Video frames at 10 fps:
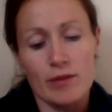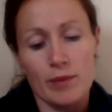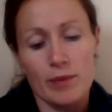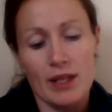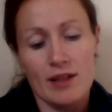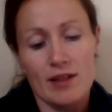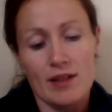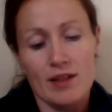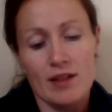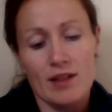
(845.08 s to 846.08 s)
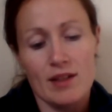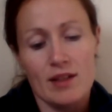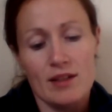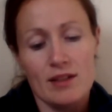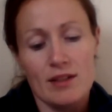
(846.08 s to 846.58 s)
for me.
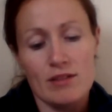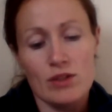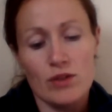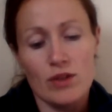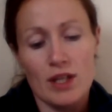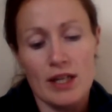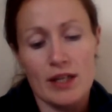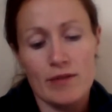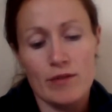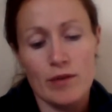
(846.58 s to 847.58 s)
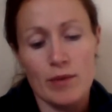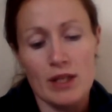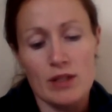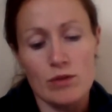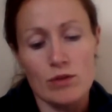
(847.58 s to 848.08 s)
There is nothing here for me
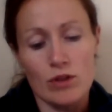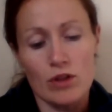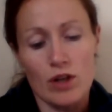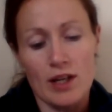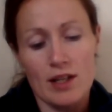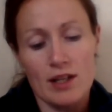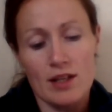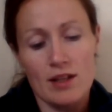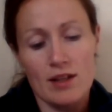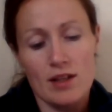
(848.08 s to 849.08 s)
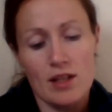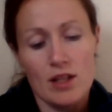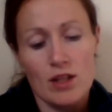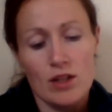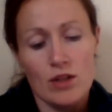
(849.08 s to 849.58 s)
to decry,
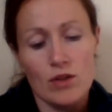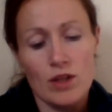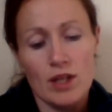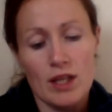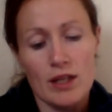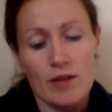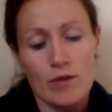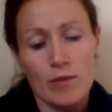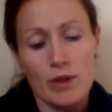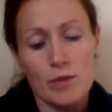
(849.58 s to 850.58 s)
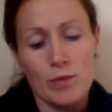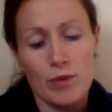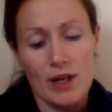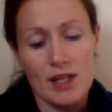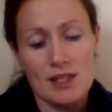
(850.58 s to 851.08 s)
nothing here for me to
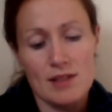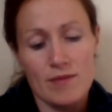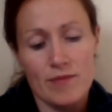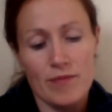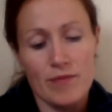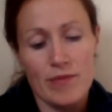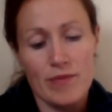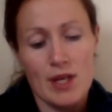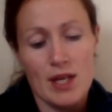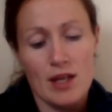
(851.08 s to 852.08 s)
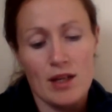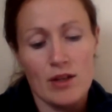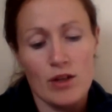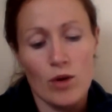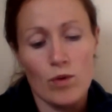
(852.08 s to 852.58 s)
praise,
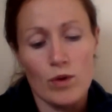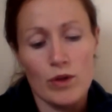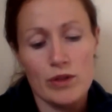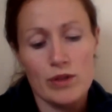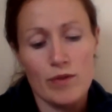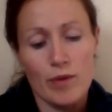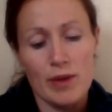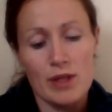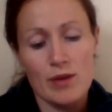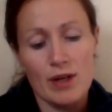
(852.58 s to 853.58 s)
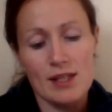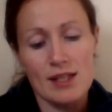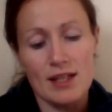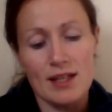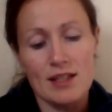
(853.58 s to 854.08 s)
no words for me to
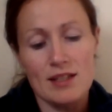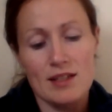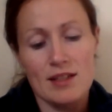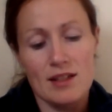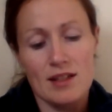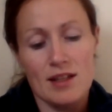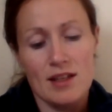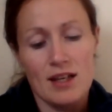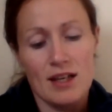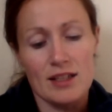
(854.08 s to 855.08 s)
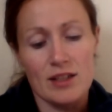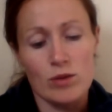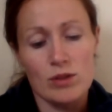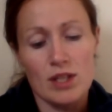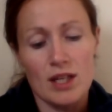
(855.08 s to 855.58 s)
articulate, and no
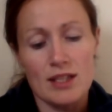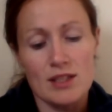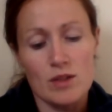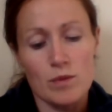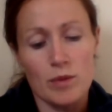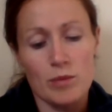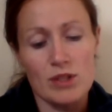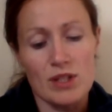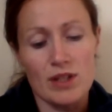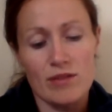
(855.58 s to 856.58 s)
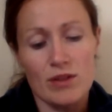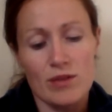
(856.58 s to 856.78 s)
silence to be preserved.